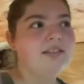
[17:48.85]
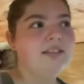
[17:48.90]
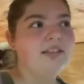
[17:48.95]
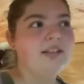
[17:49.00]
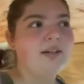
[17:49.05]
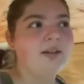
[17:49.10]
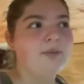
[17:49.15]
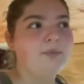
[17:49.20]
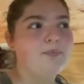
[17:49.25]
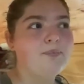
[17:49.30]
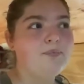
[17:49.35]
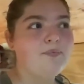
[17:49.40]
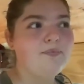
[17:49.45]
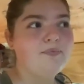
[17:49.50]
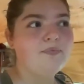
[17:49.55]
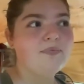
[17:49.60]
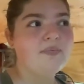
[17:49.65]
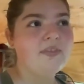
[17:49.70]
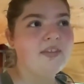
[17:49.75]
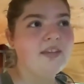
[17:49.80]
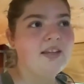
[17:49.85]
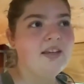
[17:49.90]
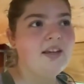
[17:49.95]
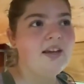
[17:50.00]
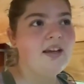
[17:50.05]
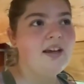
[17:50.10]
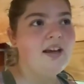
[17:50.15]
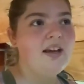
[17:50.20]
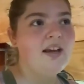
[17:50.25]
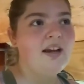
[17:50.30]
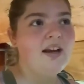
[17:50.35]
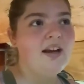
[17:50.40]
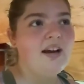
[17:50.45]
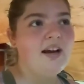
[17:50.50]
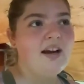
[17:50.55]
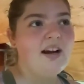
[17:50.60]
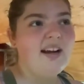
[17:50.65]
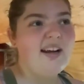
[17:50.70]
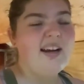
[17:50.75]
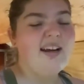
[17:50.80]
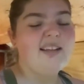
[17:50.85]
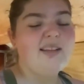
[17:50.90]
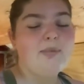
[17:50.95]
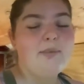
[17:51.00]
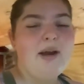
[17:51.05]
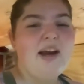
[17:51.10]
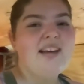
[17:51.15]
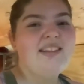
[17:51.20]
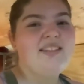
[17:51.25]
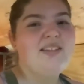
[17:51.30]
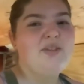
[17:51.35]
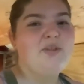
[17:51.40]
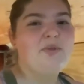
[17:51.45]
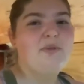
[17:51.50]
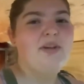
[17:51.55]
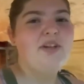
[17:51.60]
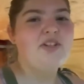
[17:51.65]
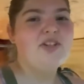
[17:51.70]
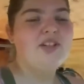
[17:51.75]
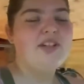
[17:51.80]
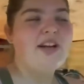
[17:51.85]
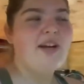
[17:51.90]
I had the bat situation.